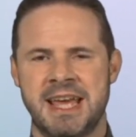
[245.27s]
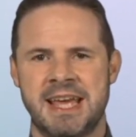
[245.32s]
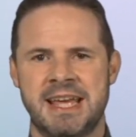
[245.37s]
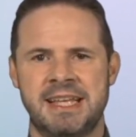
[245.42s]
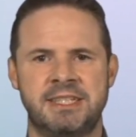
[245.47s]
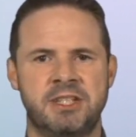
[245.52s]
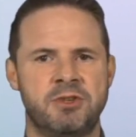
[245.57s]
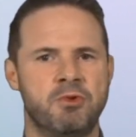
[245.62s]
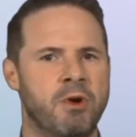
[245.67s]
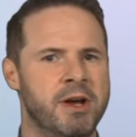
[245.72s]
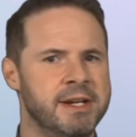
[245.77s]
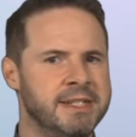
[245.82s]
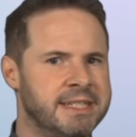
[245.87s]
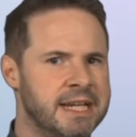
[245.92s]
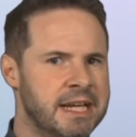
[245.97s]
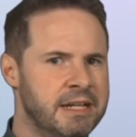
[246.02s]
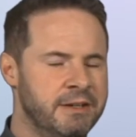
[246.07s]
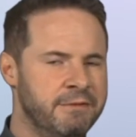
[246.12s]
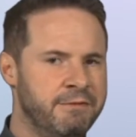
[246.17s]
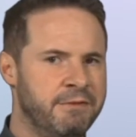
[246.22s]
is to
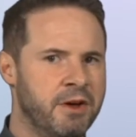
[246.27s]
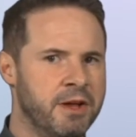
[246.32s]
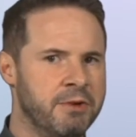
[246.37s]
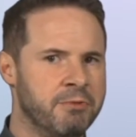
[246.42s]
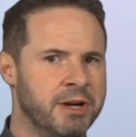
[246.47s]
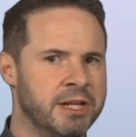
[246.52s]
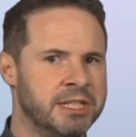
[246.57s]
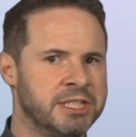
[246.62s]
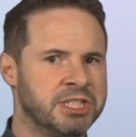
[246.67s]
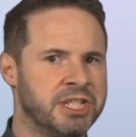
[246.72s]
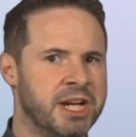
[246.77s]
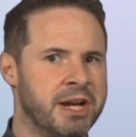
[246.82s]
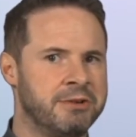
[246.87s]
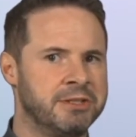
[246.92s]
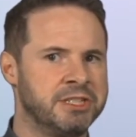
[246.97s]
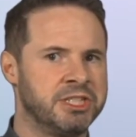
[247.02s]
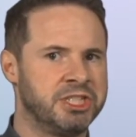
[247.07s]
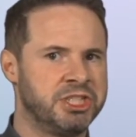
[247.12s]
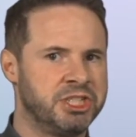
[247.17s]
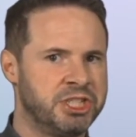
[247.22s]
identify when a share
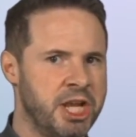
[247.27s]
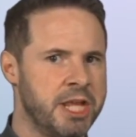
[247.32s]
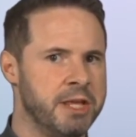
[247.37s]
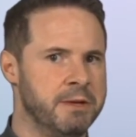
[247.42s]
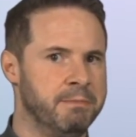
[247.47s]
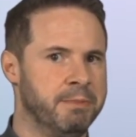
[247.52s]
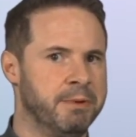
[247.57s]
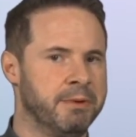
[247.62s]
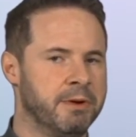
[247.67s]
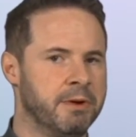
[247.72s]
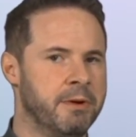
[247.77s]
is cheap